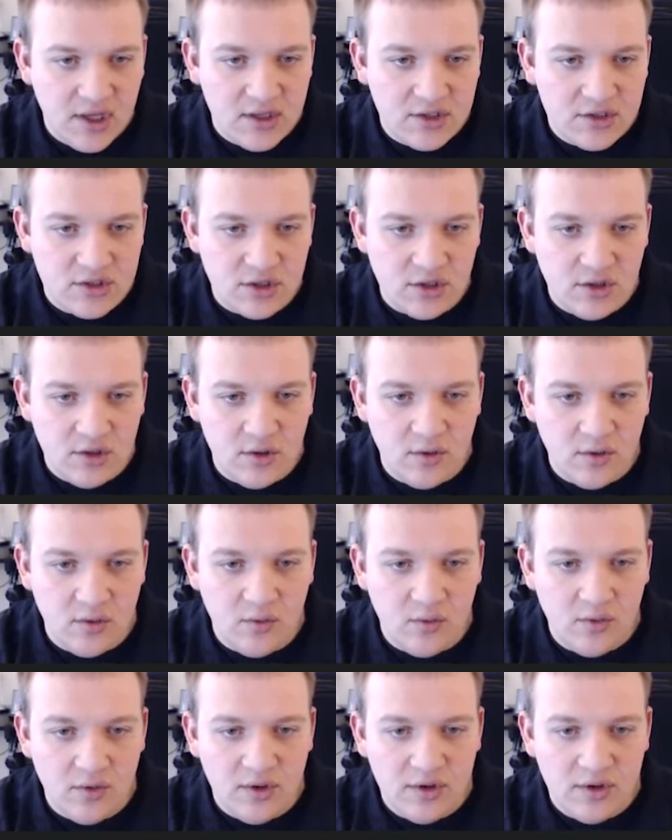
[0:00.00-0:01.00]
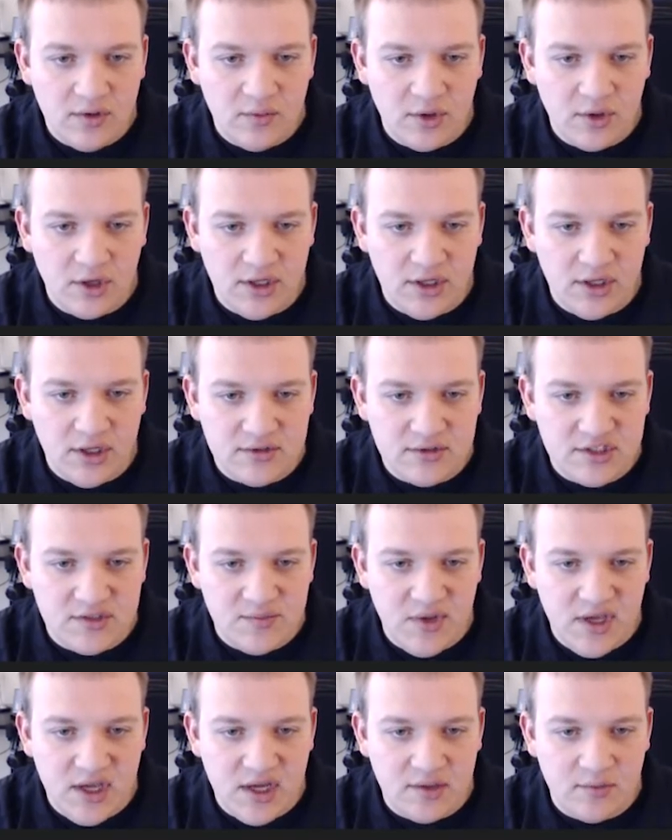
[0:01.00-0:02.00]
So we're going to use
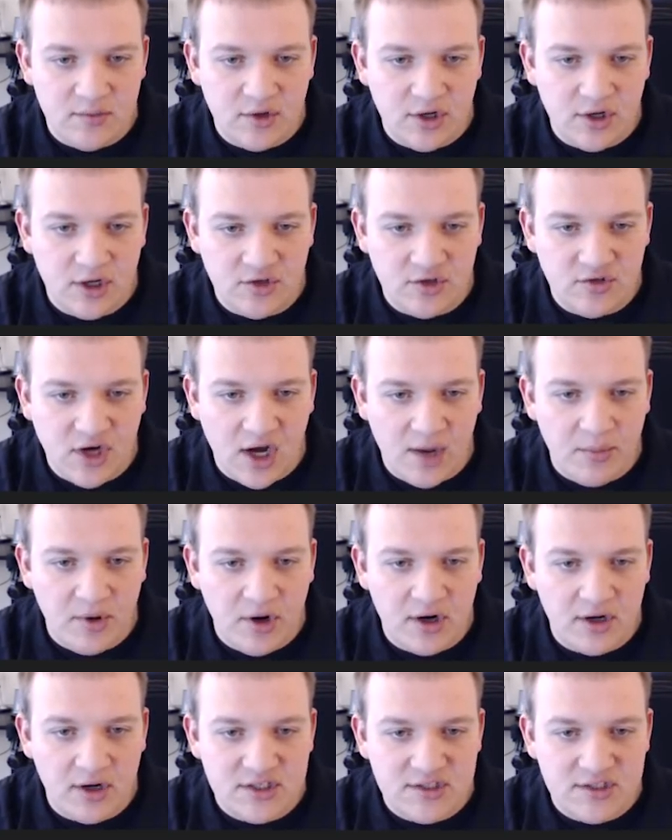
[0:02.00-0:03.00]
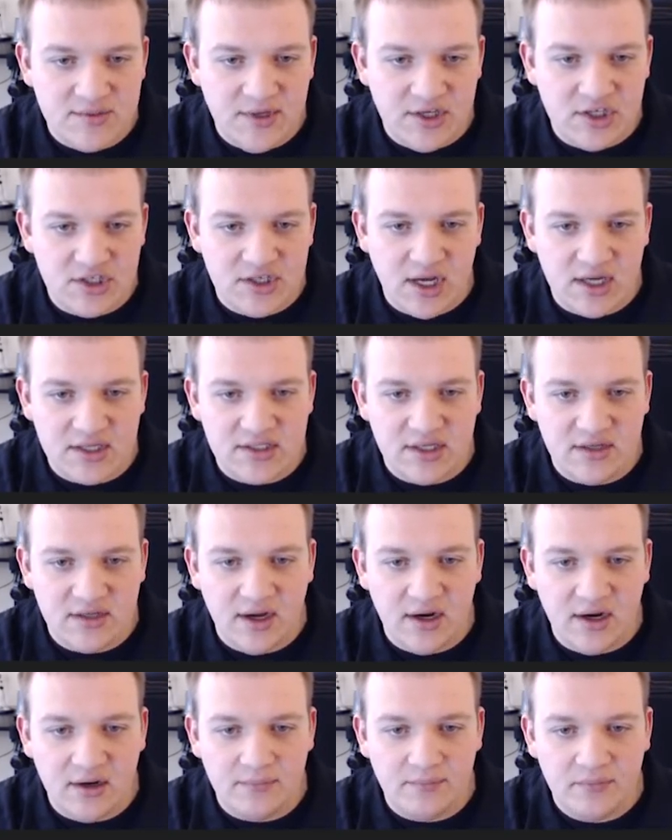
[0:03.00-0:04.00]
speak, and we're going to drop our speech text in
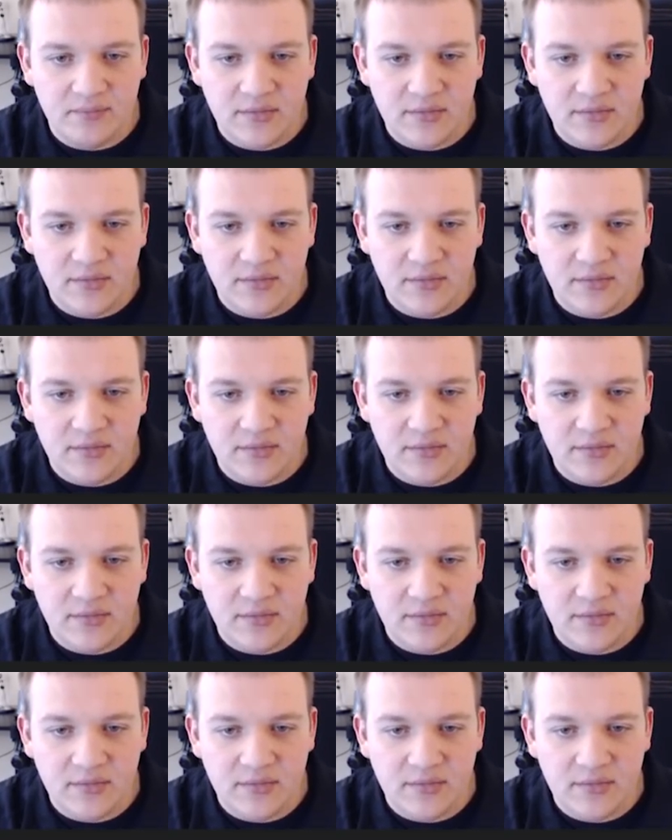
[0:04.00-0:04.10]
there.